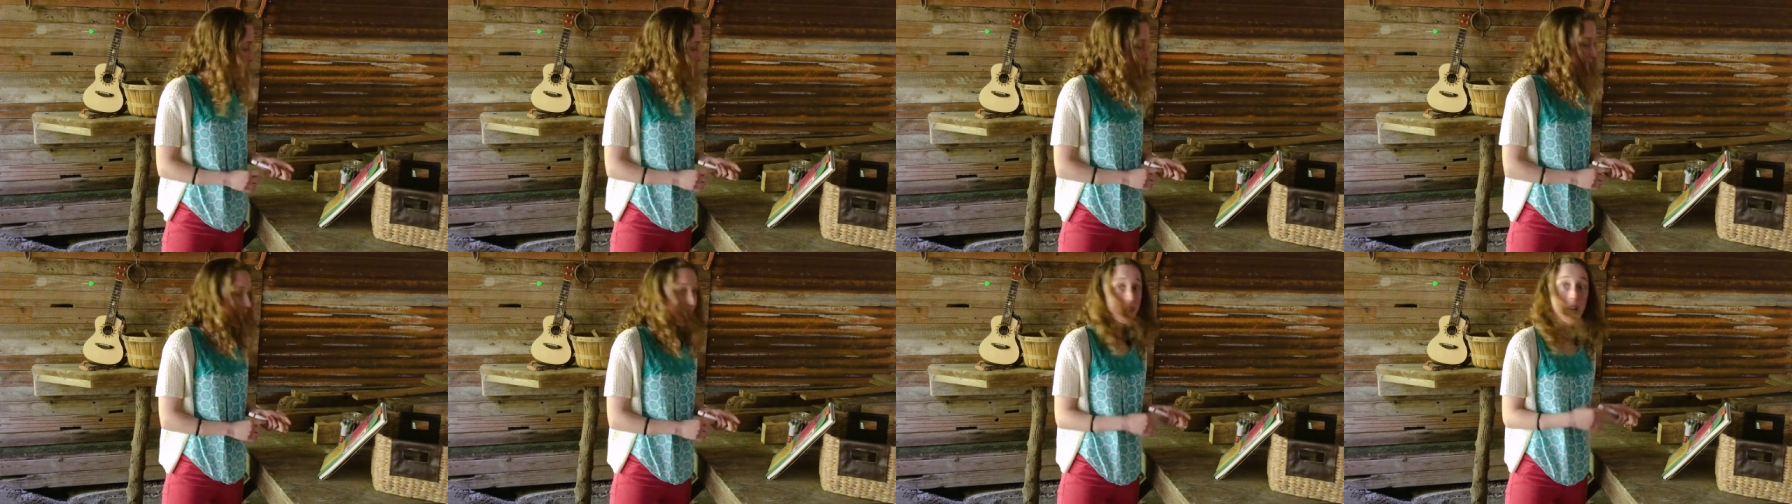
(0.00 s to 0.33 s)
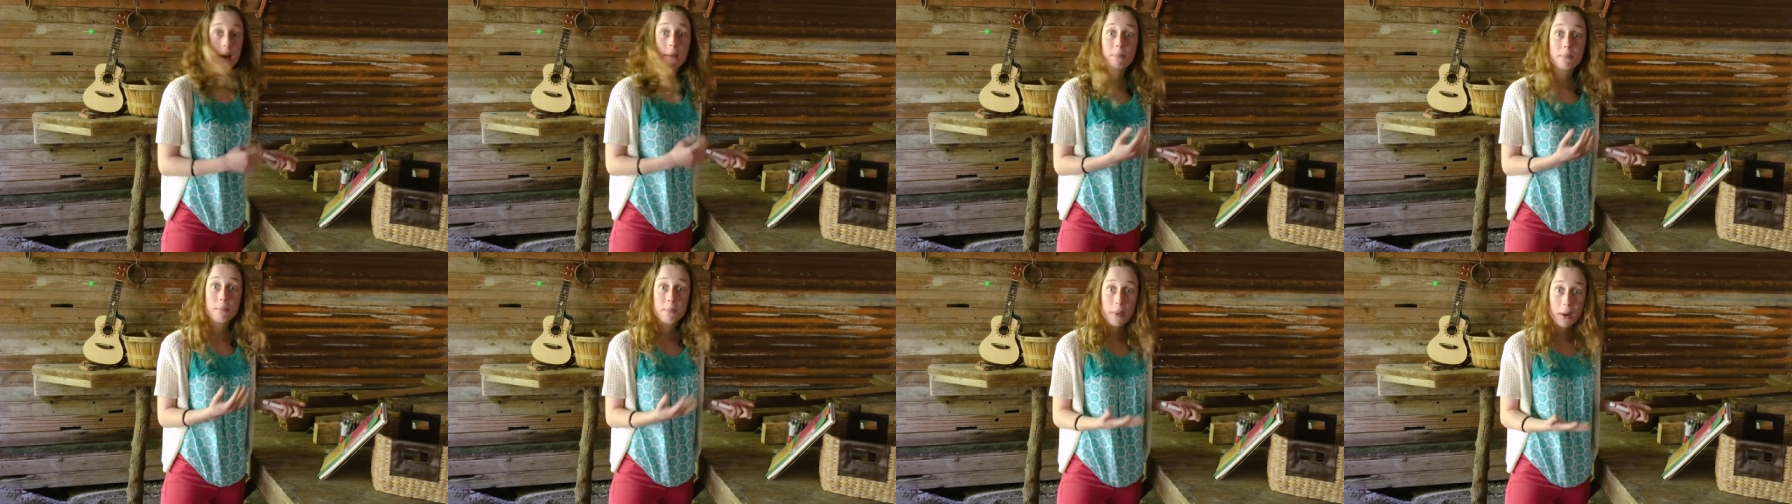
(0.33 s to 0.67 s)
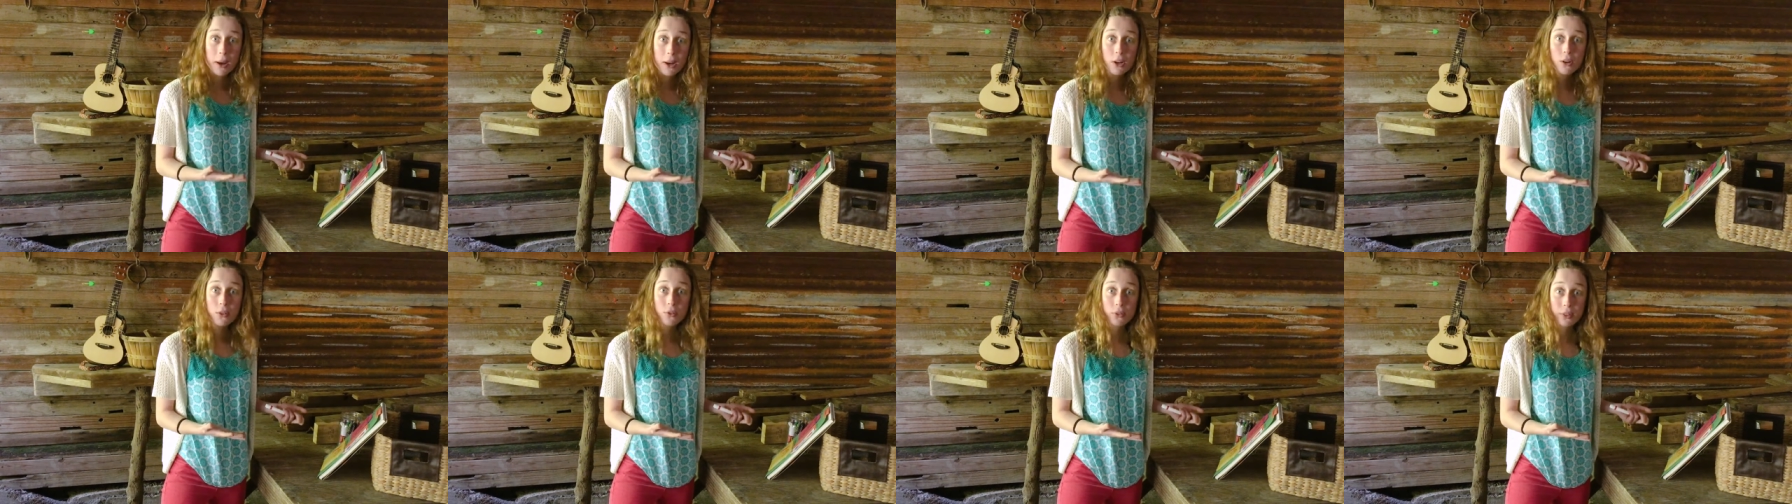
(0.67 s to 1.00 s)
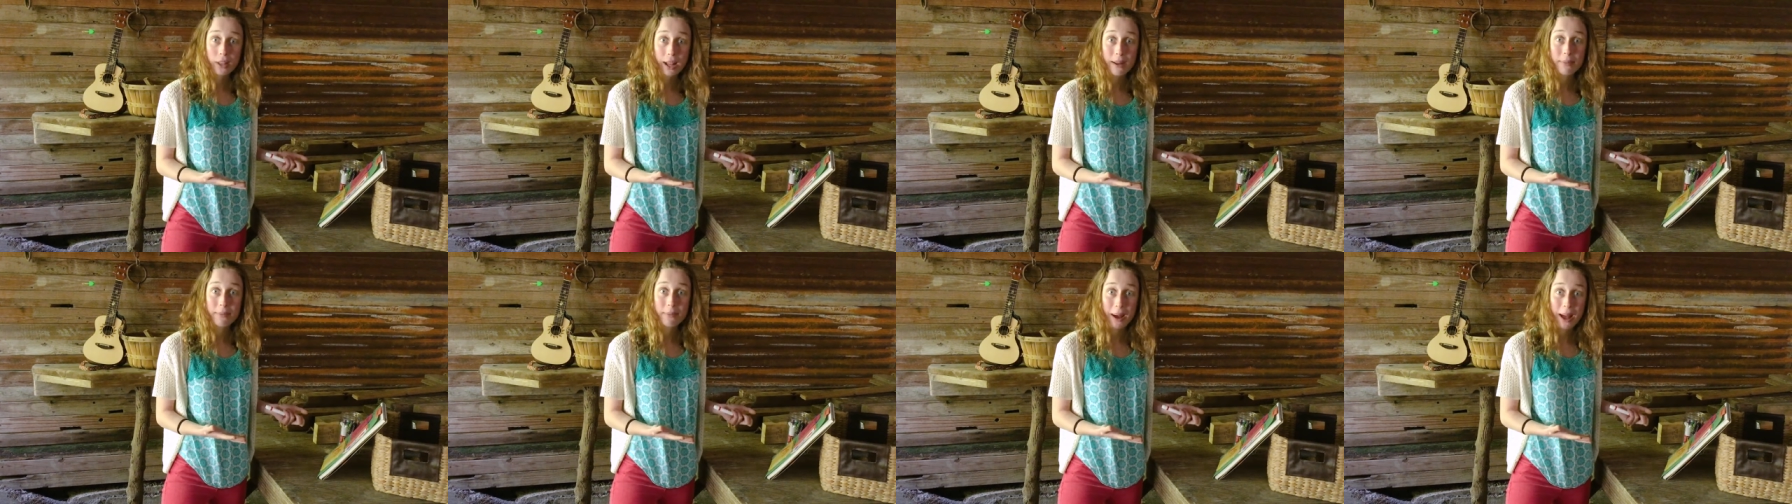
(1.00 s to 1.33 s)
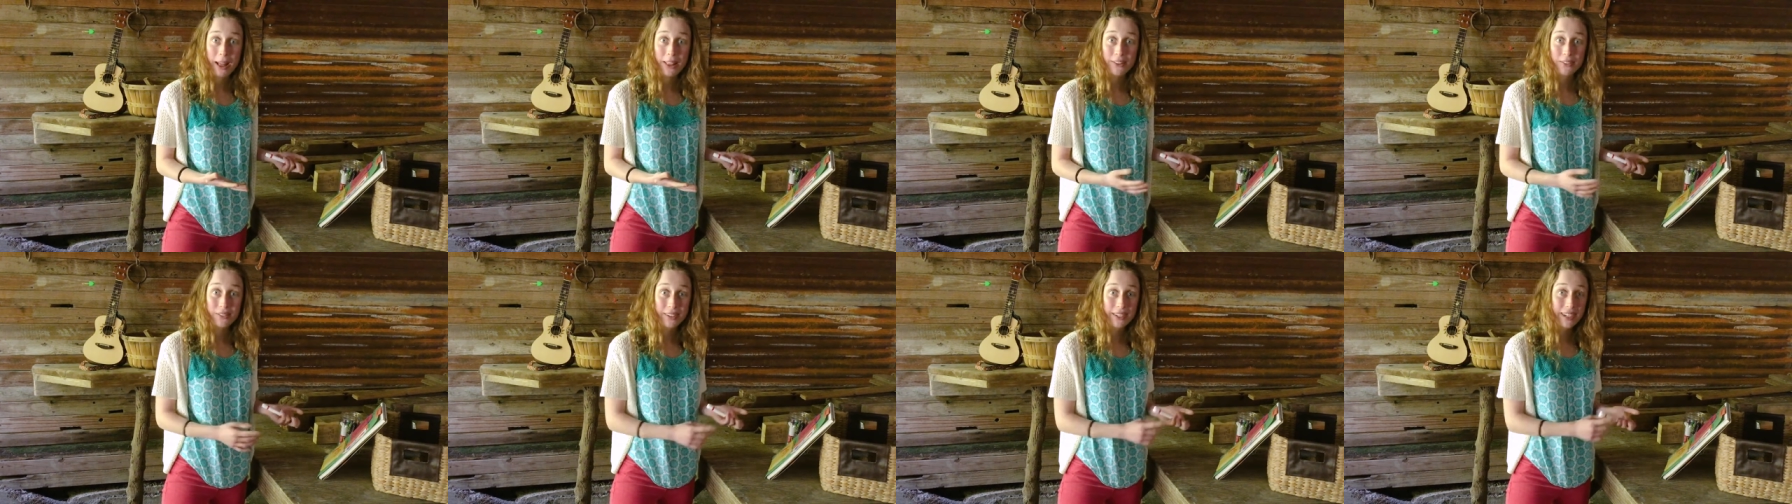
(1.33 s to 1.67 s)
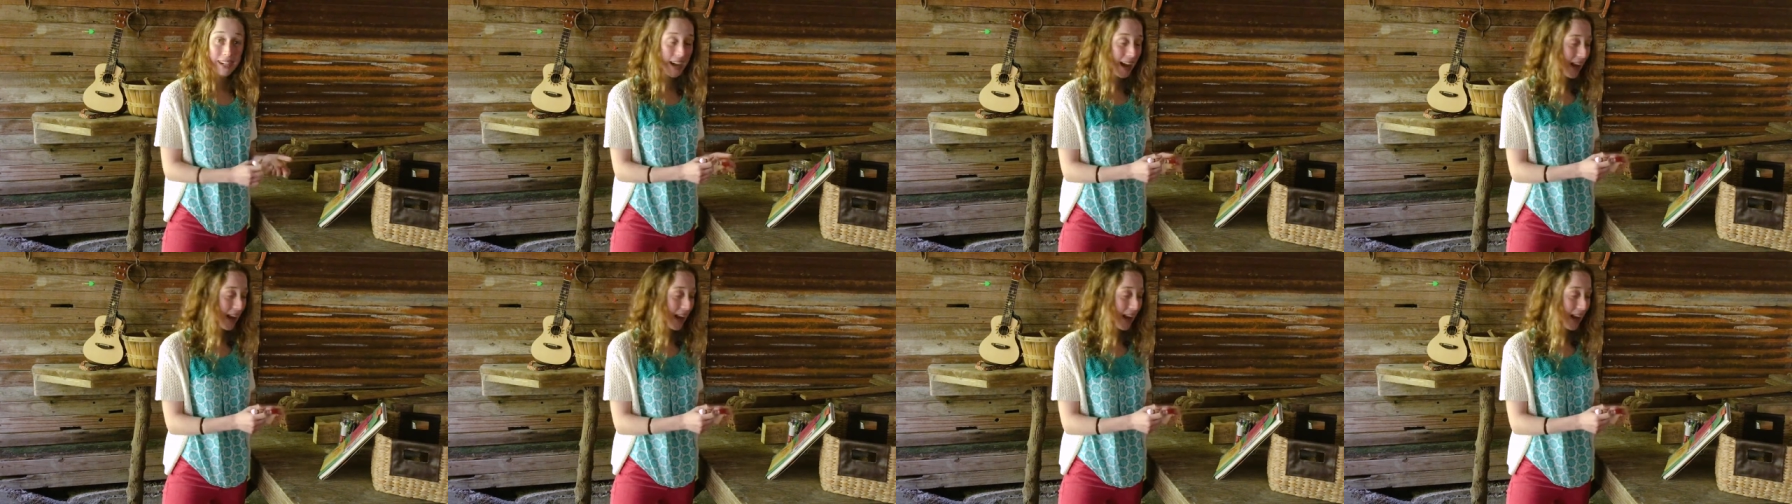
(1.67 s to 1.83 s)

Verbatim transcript: like a butterfly ballerina.